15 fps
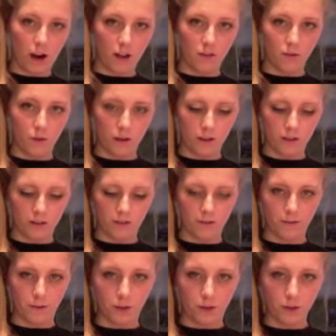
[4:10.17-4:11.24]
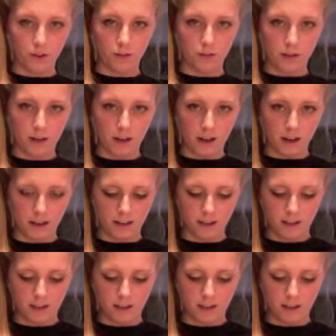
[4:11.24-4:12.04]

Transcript: oil in first, because